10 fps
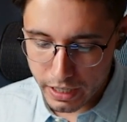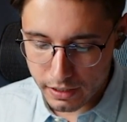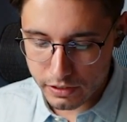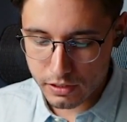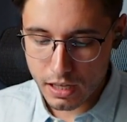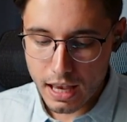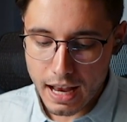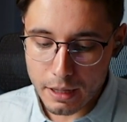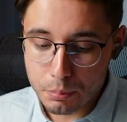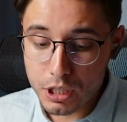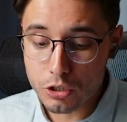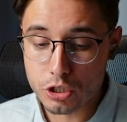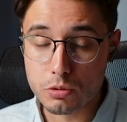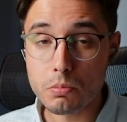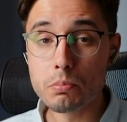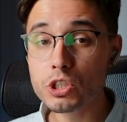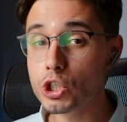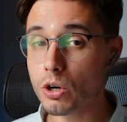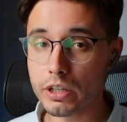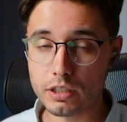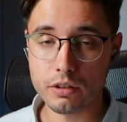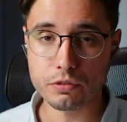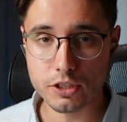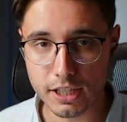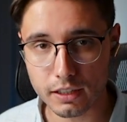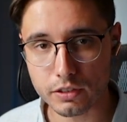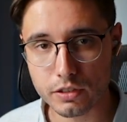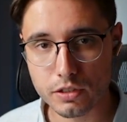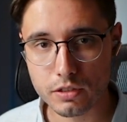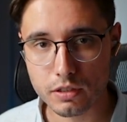is. And because majority of sellers